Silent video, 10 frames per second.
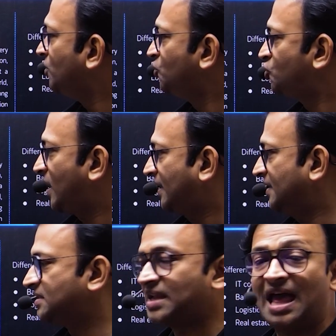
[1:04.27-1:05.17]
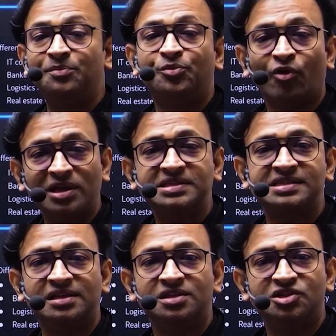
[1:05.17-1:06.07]
checklist and
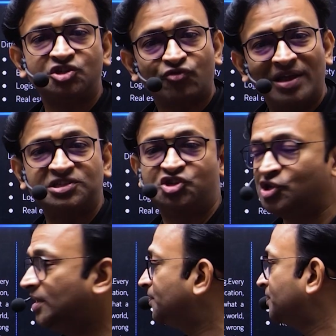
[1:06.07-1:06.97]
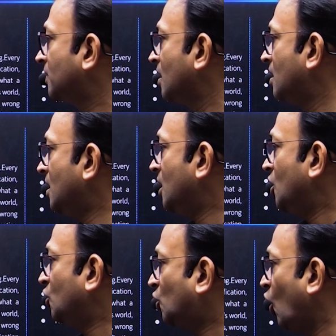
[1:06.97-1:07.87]
pricing strategy,
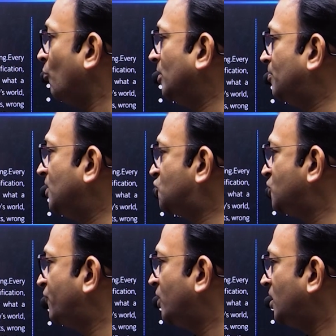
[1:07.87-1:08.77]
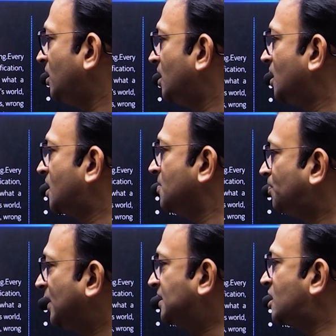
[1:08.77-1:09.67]
global BGV,
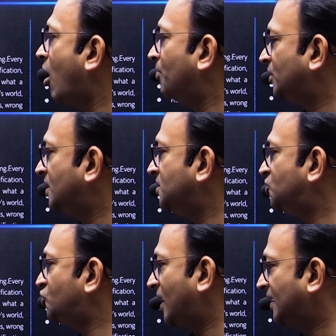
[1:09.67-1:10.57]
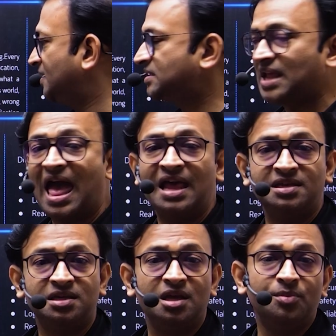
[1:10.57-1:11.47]
complete component checklist and
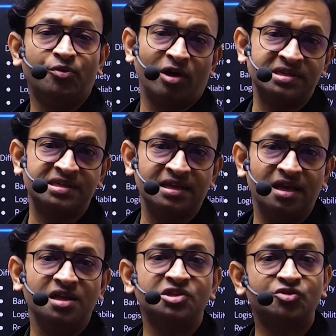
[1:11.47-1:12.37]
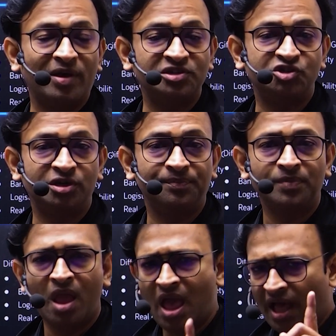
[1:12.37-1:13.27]
pricing strategy.
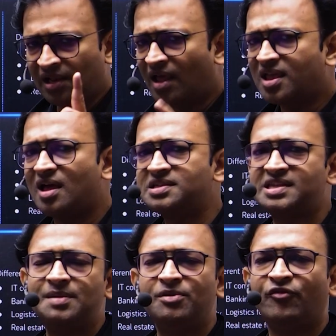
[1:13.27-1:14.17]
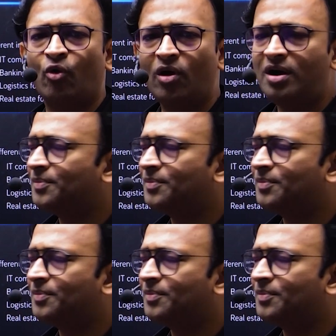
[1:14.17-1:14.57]
And like I said before,